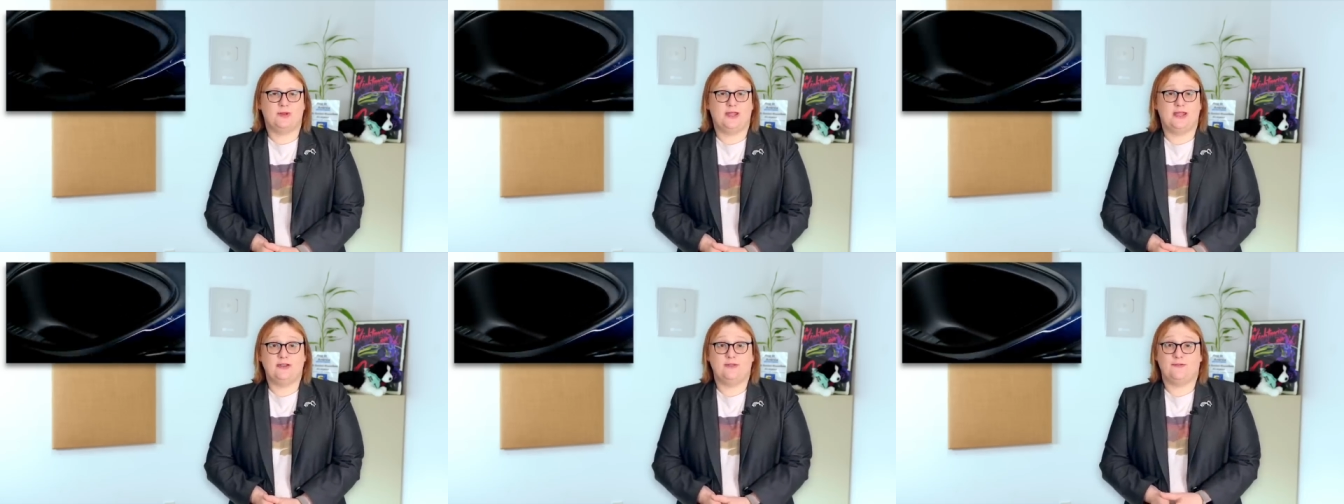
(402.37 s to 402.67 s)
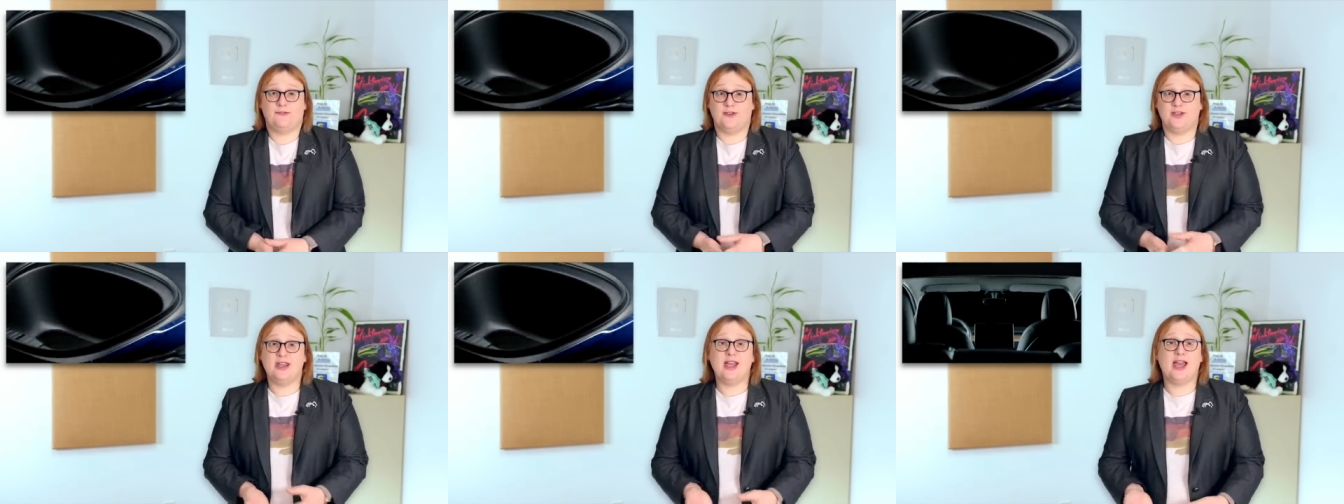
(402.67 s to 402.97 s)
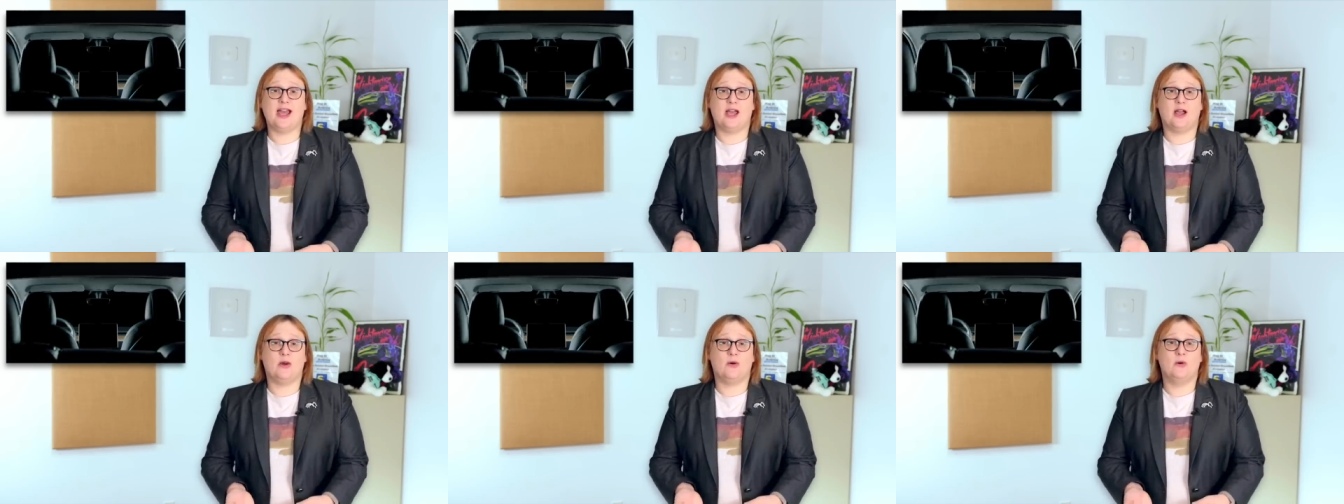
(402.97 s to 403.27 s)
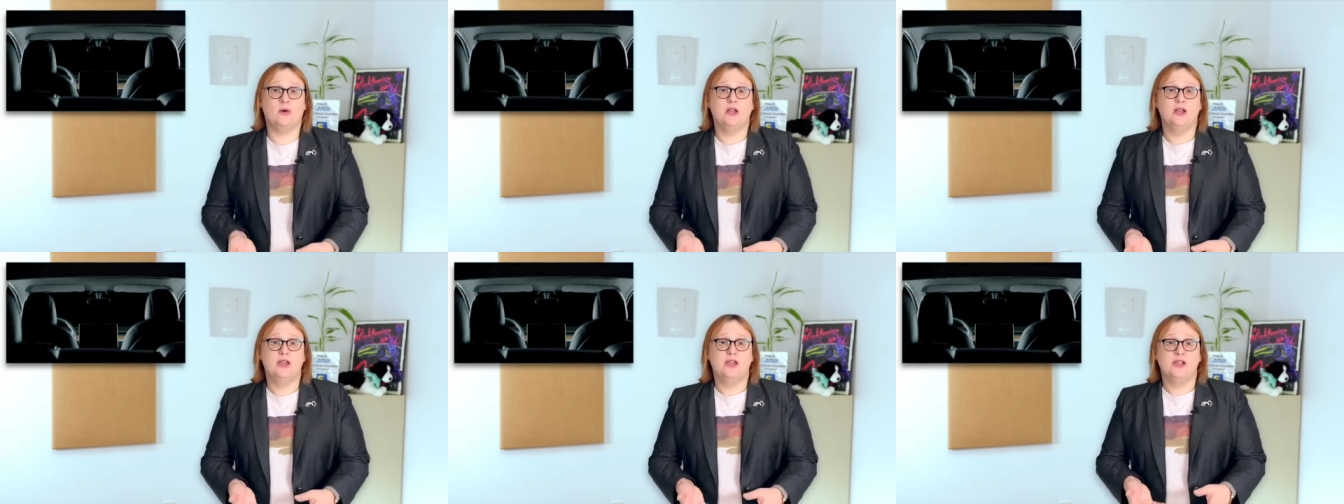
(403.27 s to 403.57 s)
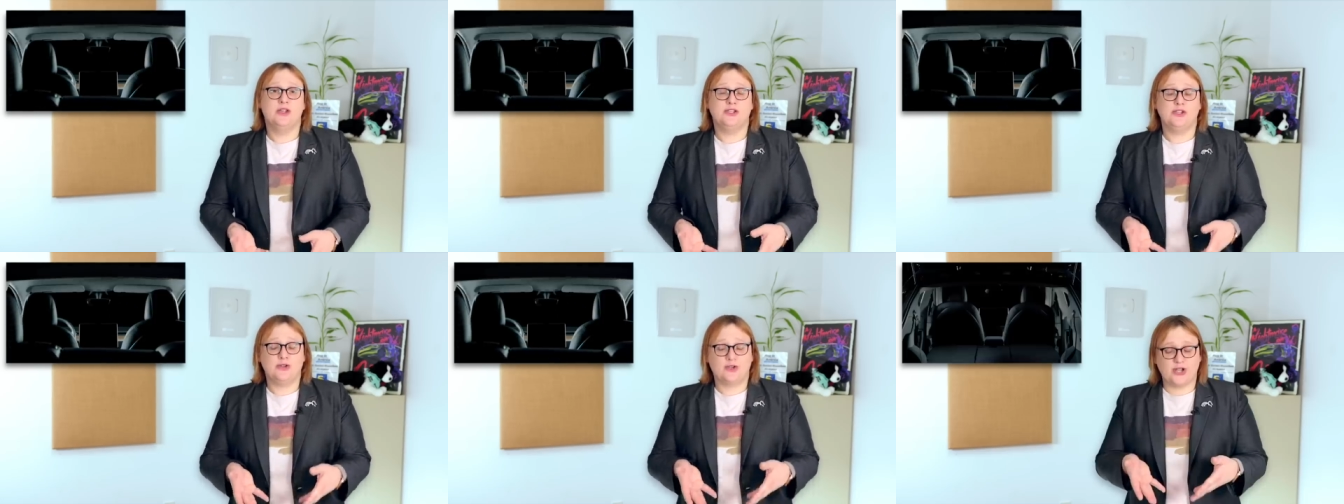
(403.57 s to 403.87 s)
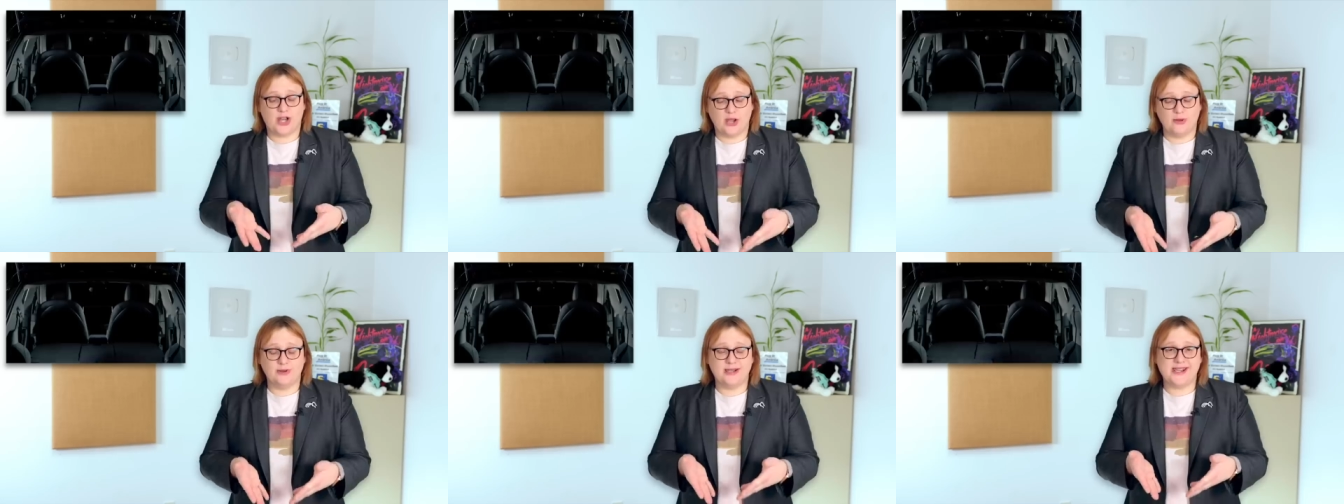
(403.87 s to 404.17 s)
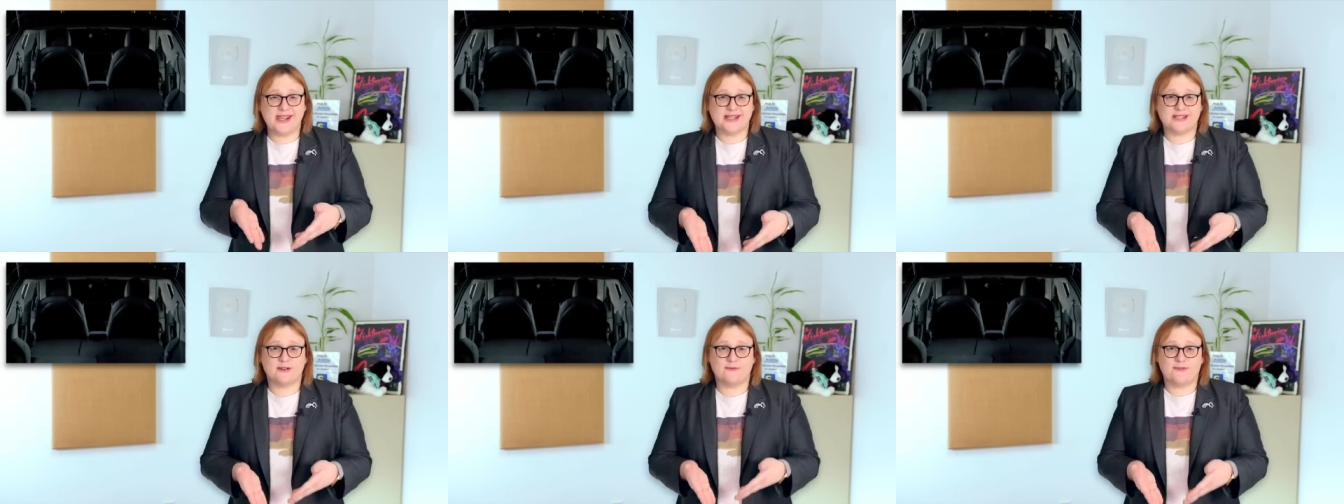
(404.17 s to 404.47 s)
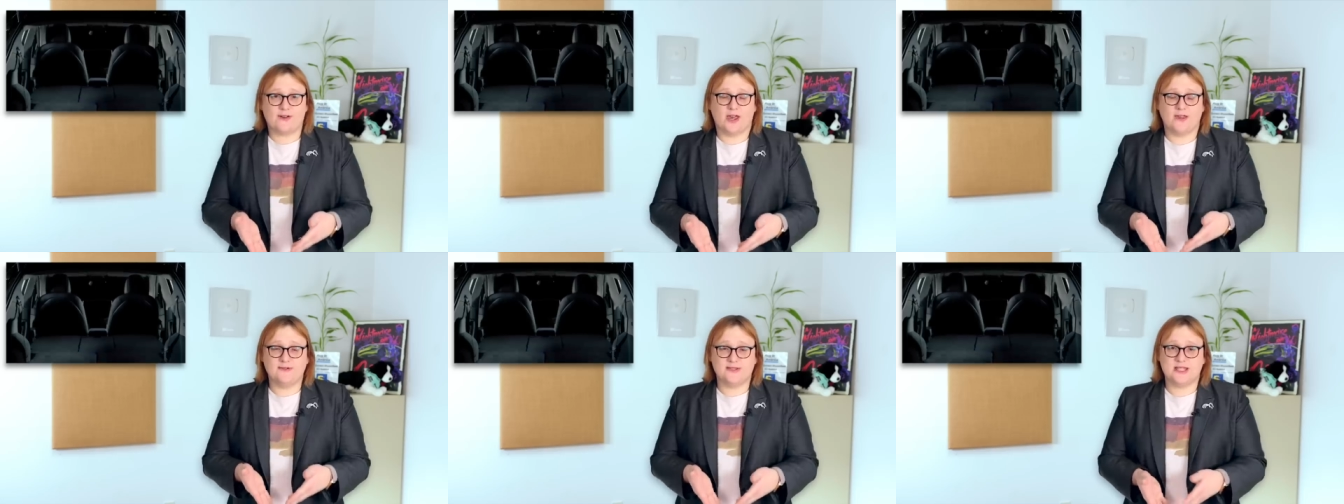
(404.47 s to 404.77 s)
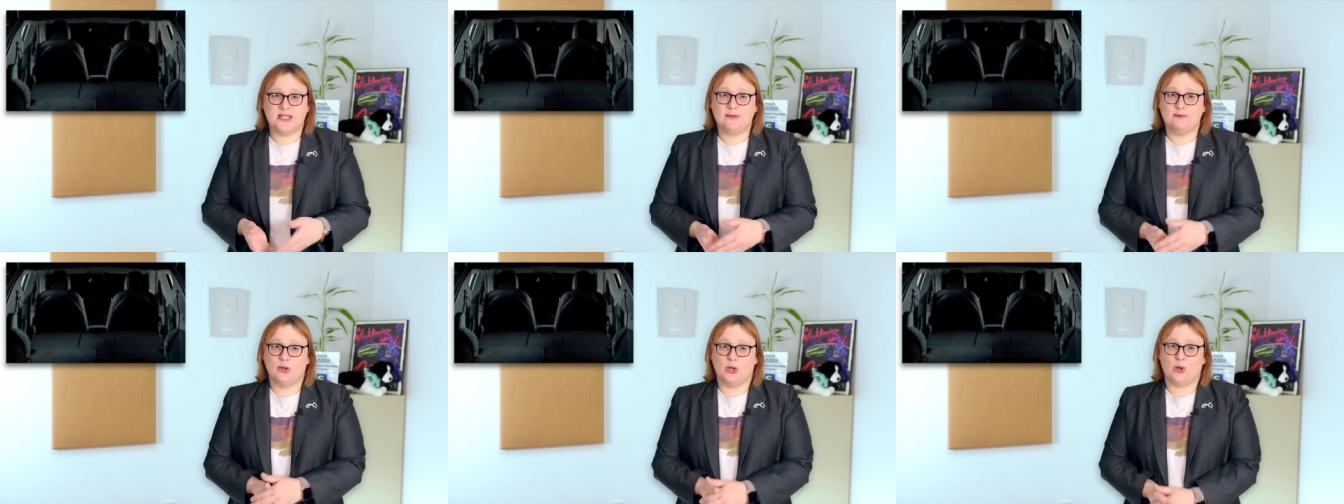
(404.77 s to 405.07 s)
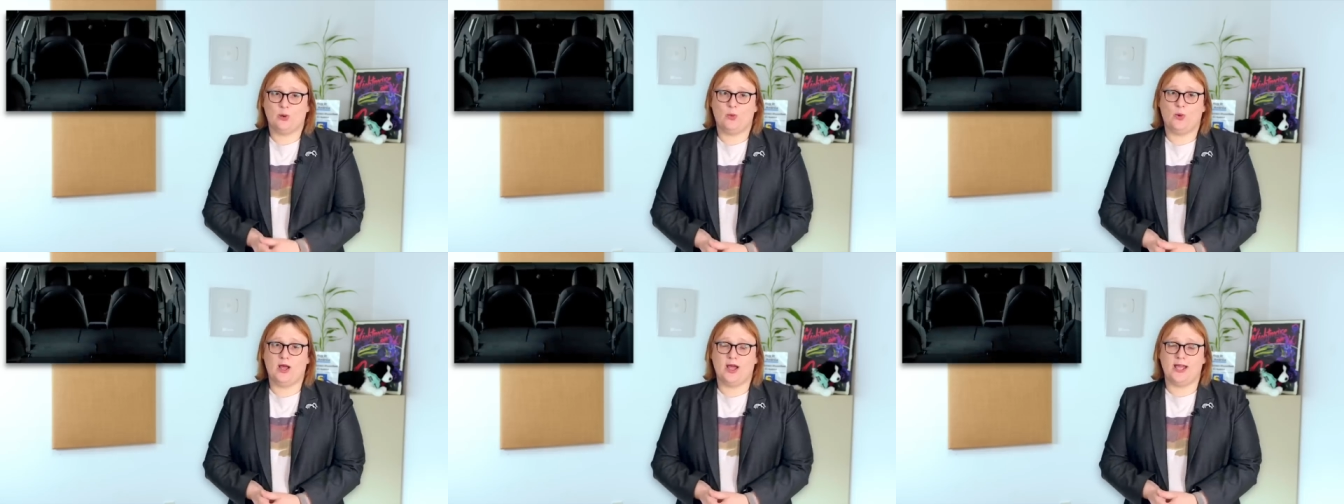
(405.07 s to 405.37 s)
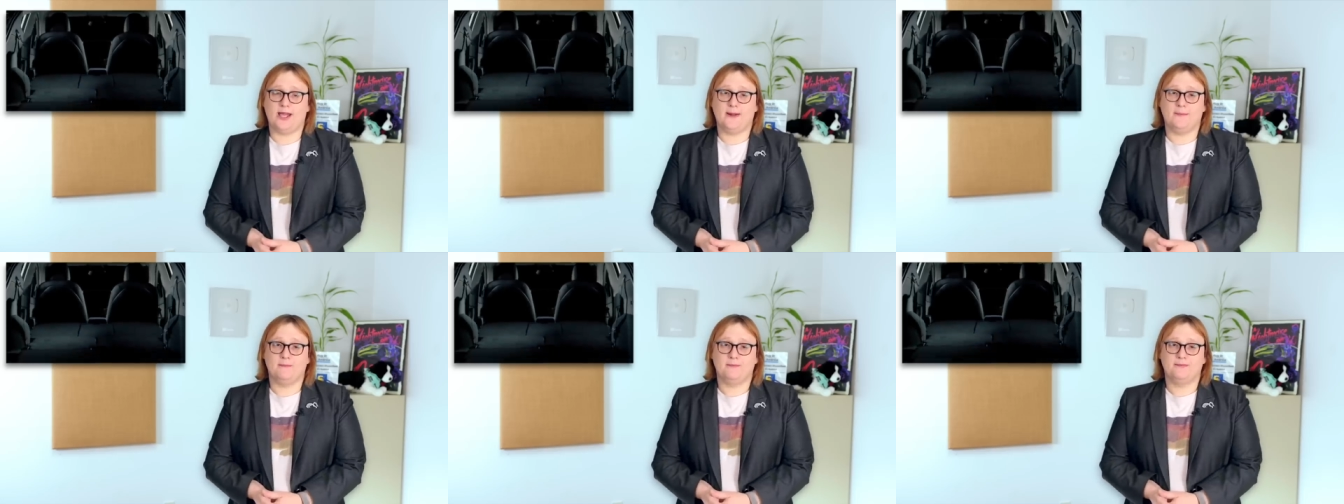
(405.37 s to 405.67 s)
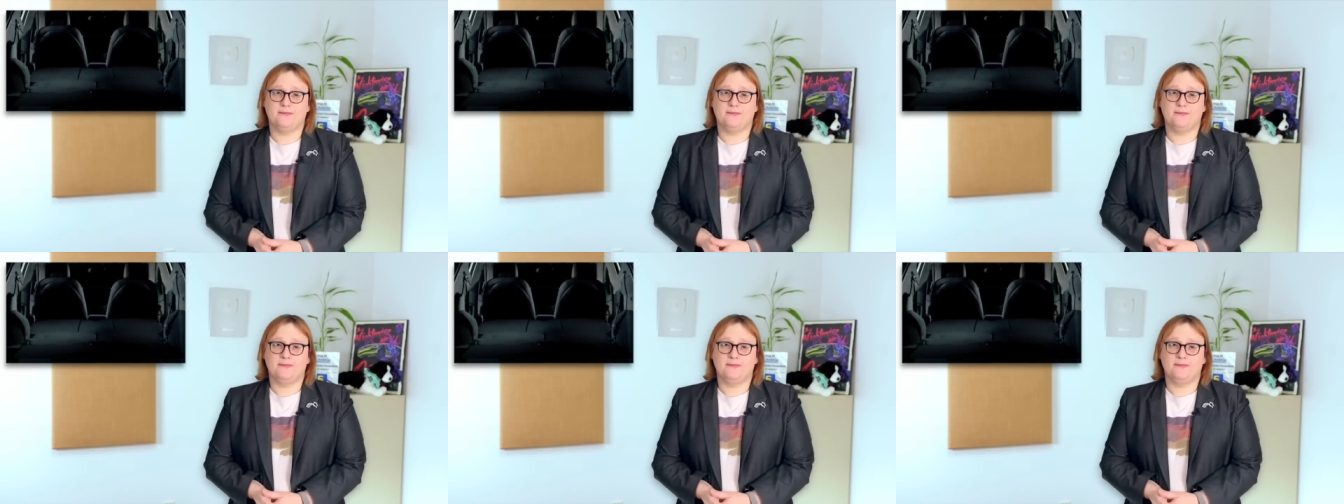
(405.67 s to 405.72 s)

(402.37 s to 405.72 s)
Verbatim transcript: And for now, you could only get a five seat Model Y.